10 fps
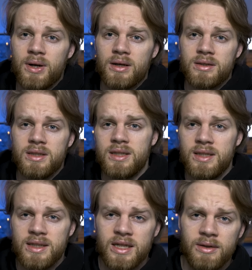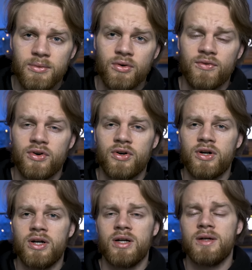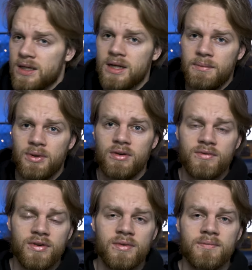but he came over a couple of